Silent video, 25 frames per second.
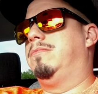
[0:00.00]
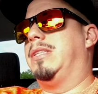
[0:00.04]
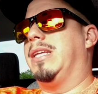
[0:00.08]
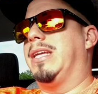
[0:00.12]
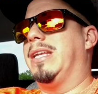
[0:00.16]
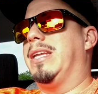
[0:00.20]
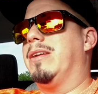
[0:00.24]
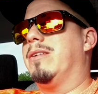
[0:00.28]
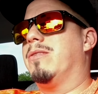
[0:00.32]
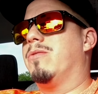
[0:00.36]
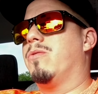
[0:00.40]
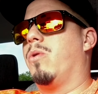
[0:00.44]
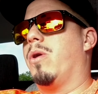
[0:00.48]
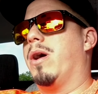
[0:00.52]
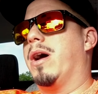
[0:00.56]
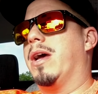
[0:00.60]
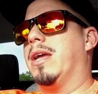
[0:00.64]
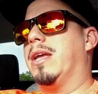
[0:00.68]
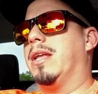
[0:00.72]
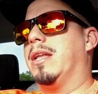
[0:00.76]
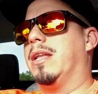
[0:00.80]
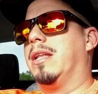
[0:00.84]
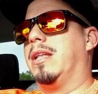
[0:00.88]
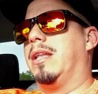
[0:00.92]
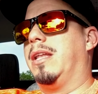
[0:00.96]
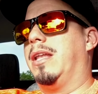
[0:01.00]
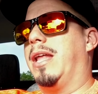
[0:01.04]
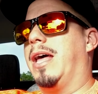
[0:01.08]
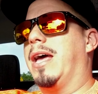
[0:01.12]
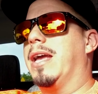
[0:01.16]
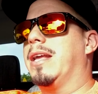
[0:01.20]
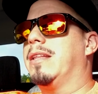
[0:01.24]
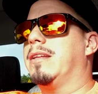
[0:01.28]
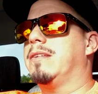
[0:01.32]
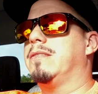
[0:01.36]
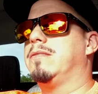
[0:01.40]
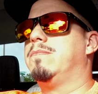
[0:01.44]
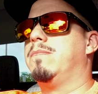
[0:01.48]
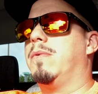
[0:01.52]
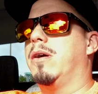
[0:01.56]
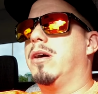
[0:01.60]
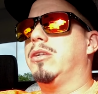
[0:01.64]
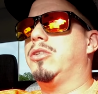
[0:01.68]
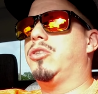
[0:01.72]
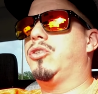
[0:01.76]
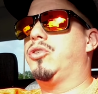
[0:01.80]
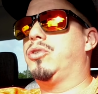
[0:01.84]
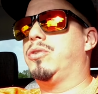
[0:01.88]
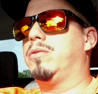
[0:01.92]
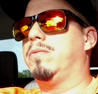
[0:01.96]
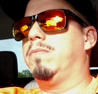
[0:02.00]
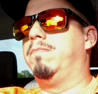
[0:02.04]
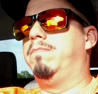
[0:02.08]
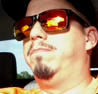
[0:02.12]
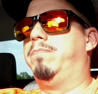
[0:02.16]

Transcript: didn't quite like as much,